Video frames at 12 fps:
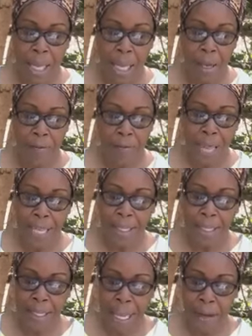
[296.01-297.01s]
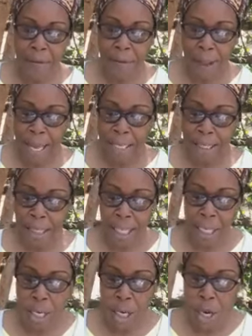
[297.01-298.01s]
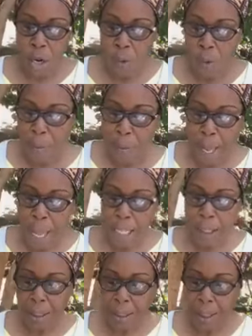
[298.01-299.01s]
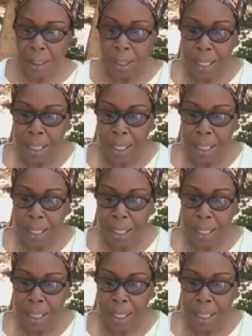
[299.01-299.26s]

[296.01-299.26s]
If they steadfastly repelled